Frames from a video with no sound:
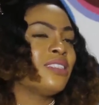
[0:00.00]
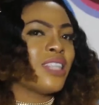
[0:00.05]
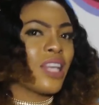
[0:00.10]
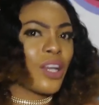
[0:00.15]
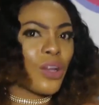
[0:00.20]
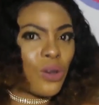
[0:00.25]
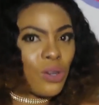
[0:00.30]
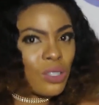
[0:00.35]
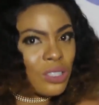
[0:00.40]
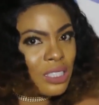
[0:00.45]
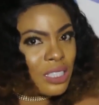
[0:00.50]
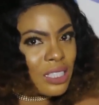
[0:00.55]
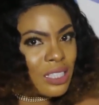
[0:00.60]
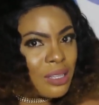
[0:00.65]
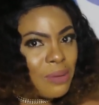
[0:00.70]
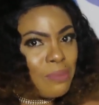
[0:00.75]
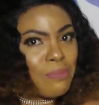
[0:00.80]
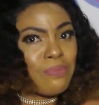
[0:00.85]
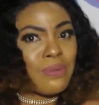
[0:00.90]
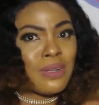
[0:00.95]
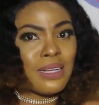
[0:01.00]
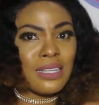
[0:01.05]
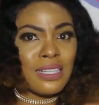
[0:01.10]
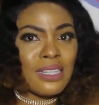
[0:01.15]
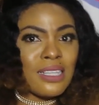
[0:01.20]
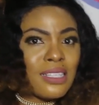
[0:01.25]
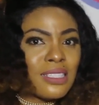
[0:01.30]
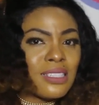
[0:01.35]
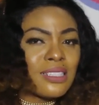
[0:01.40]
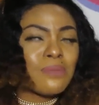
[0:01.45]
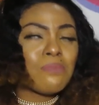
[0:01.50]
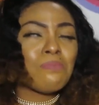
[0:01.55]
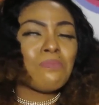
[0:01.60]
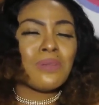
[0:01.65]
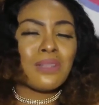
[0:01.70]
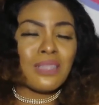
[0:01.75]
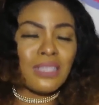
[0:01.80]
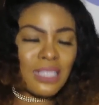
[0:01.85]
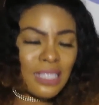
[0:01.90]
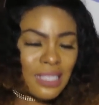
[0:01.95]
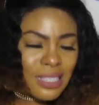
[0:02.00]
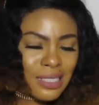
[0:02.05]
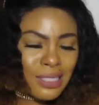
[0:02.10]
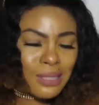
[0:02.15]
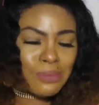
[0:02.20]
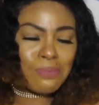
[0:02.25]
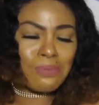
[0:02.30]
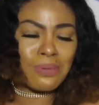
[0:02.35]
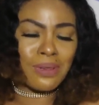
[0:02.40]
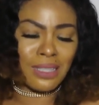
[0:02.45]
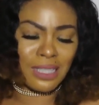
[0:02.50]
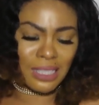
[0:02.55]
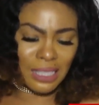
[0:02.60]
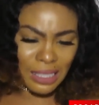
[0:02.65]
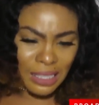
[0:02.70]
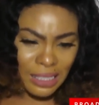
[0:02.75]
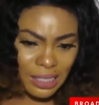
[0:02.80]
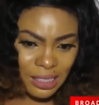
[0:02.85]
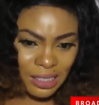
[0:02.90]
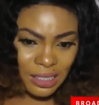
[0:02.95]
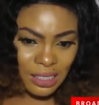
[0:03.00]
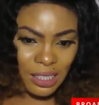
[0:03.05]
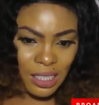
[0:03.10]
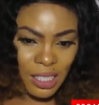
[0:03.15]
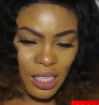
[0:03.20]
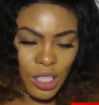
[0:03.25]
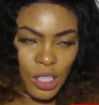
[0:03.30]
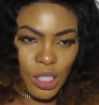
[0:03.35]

secondly, please, please, please,